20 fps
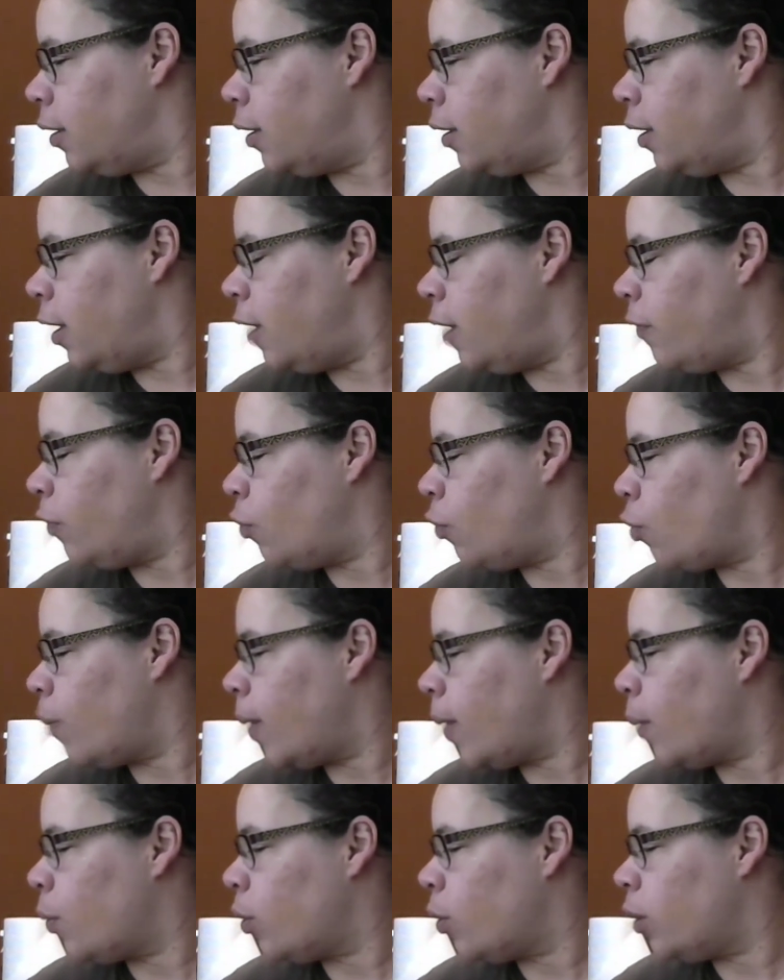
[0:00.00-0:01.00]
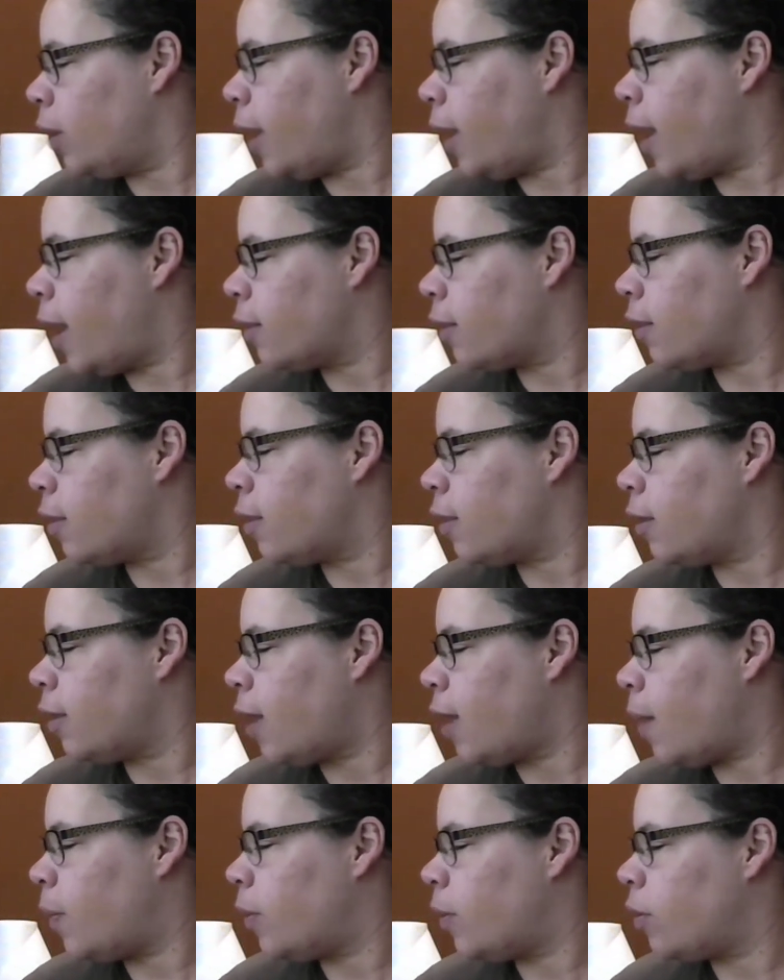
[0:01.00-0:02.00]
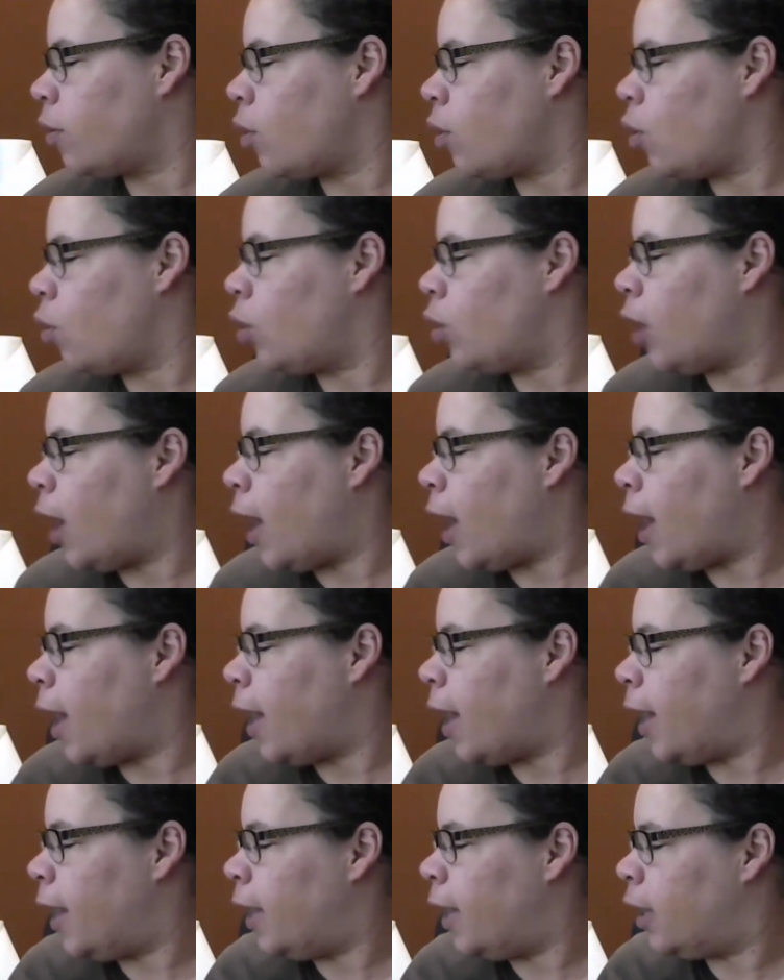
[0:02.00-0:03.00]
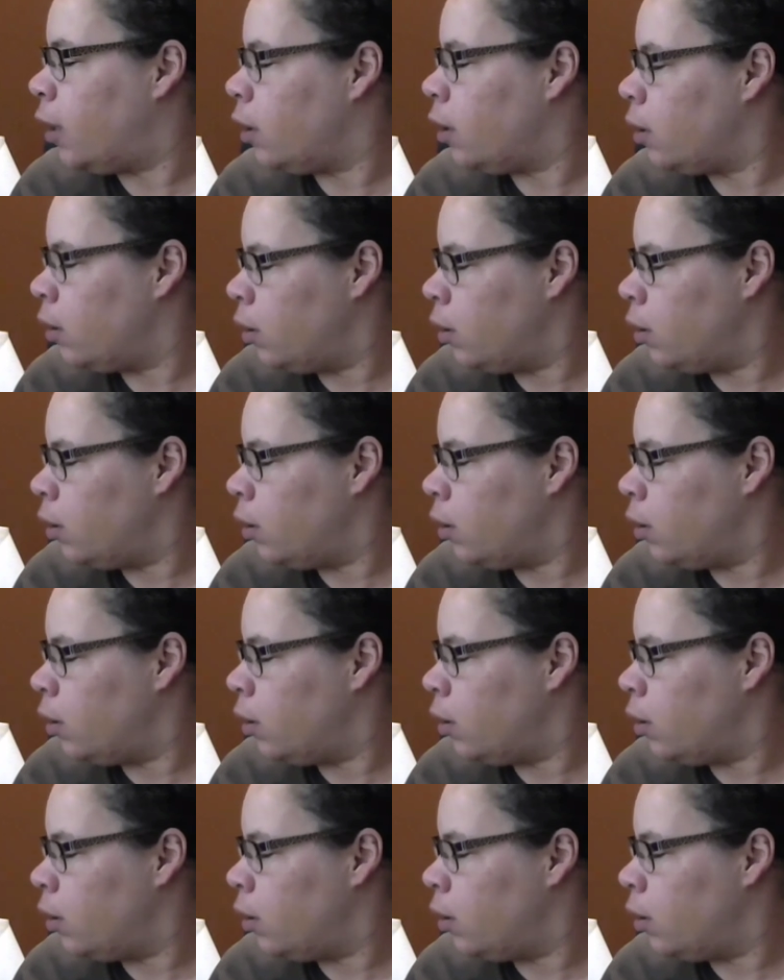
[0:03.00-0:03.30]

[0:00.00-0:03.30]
If you remember last episode, I